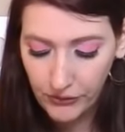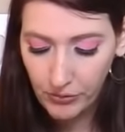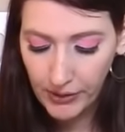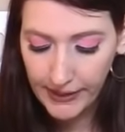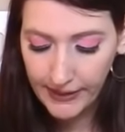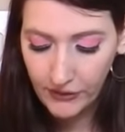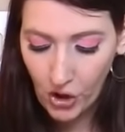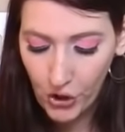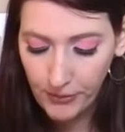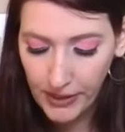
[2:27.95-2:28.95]
to bring it into
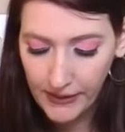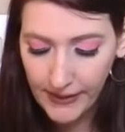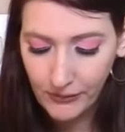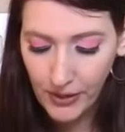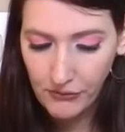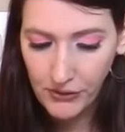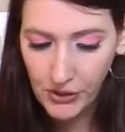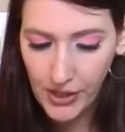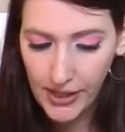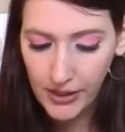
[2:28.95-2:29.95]
harmony that's what i feel
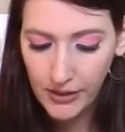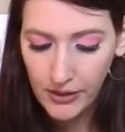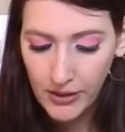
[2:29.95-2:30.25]
like